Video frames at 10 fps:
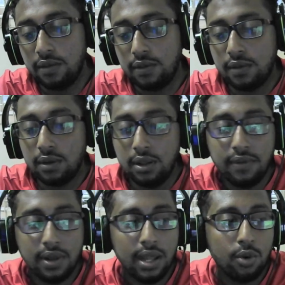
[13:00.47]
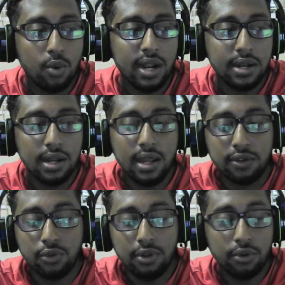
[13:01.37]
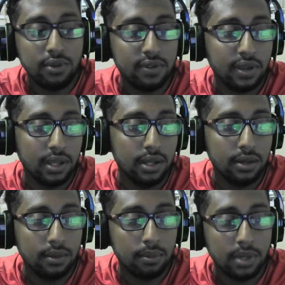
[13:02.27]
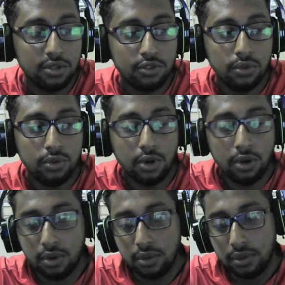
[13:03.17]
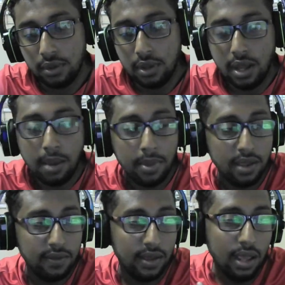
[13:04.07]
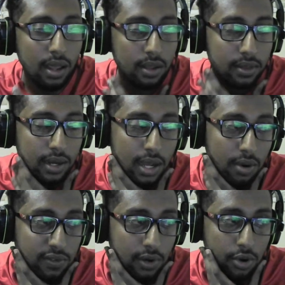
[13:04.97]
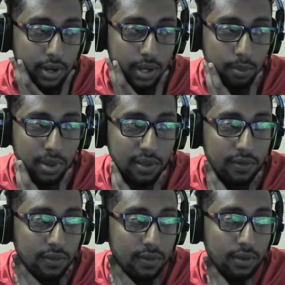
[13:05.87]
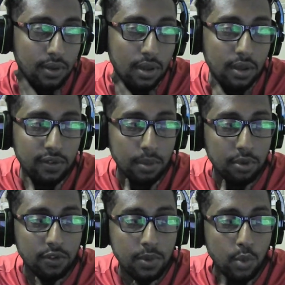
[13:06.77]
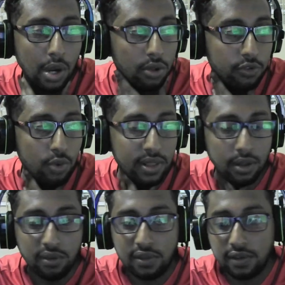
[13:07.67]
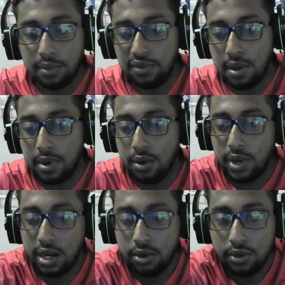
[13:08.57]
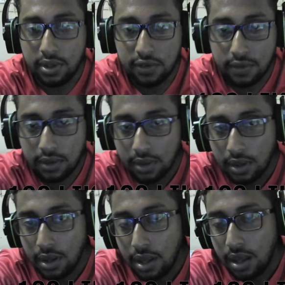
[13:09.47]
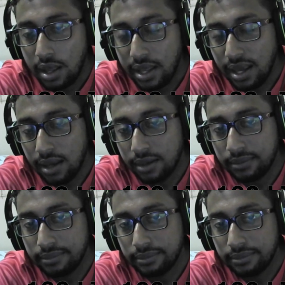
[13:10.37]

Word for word: please leave a like. 100 likes, we'll do this again. Part 2, rock. Amazing. 3 hours recording. Please support me. We are close to 1000 subs. We can do this. And yeah,